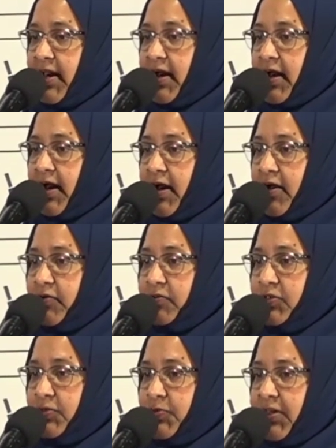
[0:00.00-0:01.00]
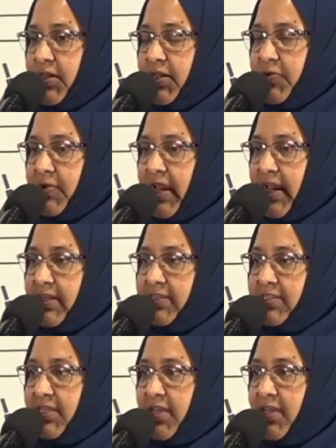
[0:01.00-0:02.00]
how do we
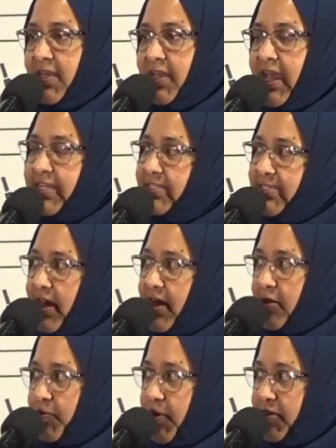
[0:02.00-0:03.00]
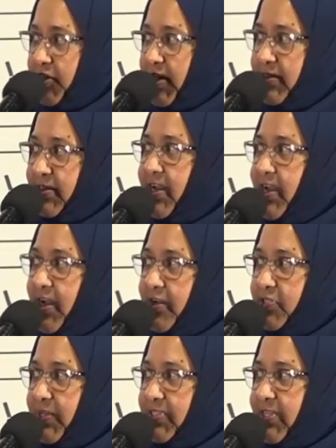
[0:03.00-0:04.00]
create at-scale projects and
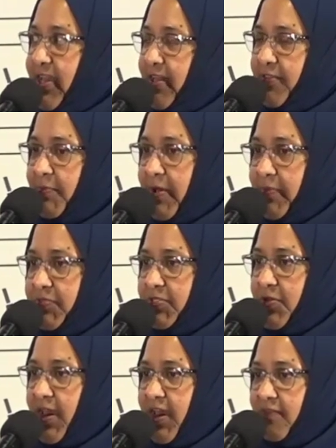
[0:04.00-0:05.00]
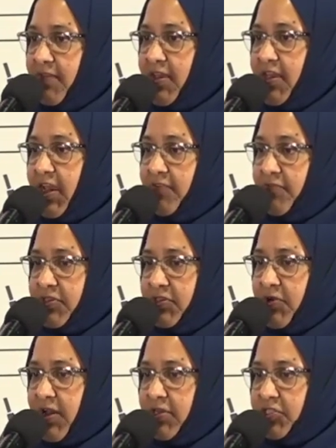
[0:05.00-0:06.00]
how do we scale them up. So having
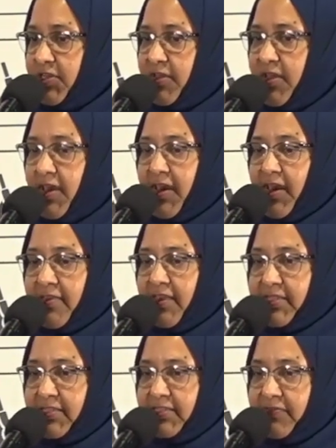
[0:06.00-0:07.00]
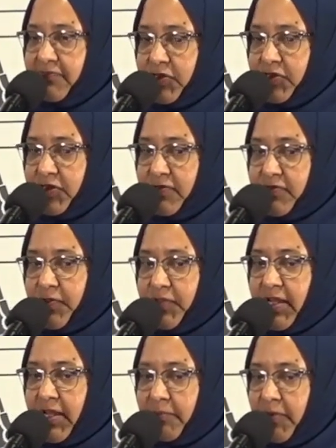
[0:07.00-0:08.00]
infrastructure that is sufficient for
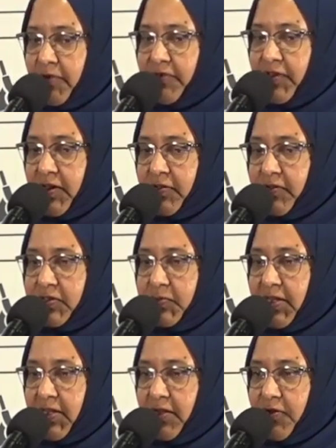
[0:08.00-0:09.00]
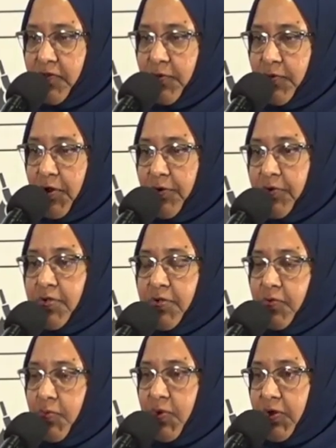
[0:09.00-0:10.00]
the number of vehicles we need on the road
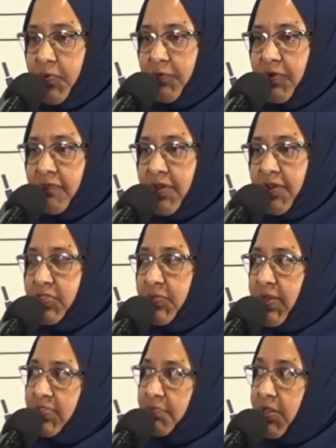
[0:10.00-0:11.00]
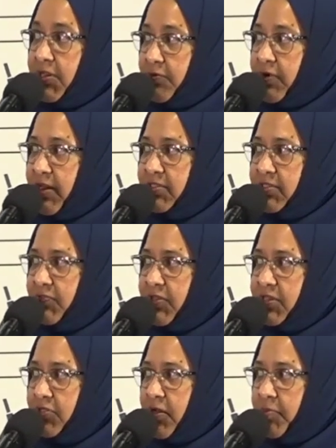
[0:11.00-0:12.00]
for what we refer to as milk runs, for
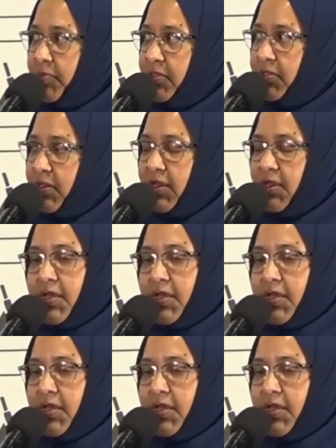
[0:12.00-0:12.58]
example.